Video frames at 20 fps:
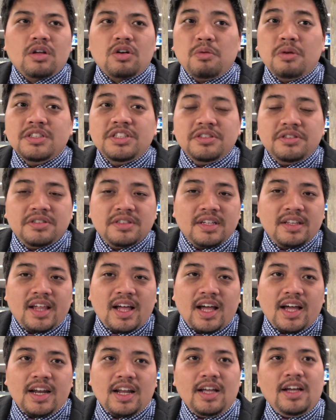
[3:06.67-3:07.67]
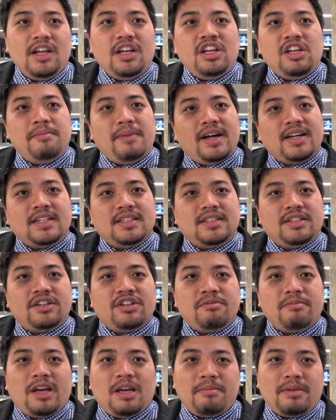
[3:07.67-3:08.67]
Once you see that, you might
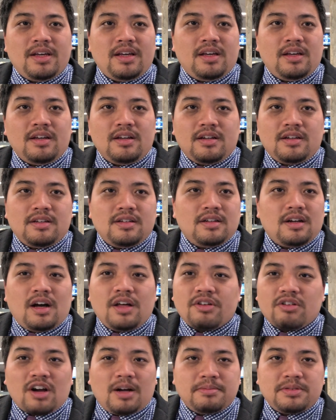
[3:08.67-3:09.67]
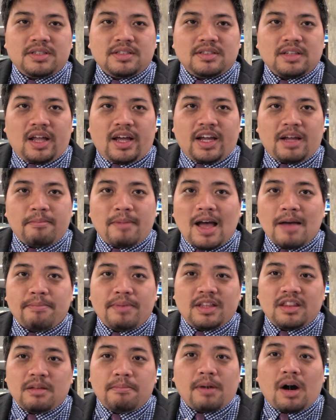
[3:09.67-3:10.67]
consider maybe other options like
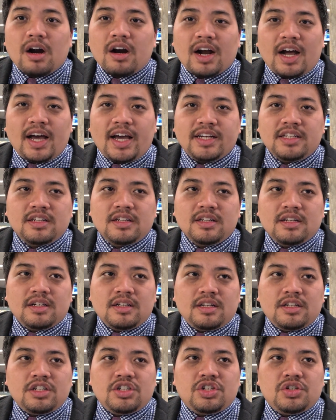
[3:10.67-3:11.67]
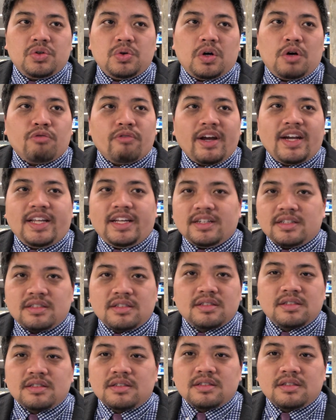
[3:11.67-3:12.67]
mapping the bar height to a
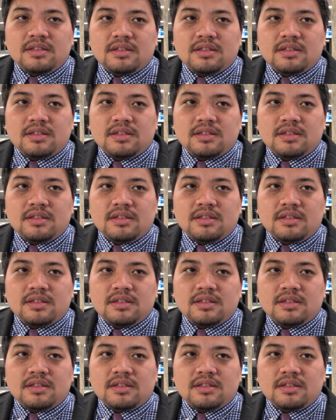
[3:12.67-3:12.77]
radius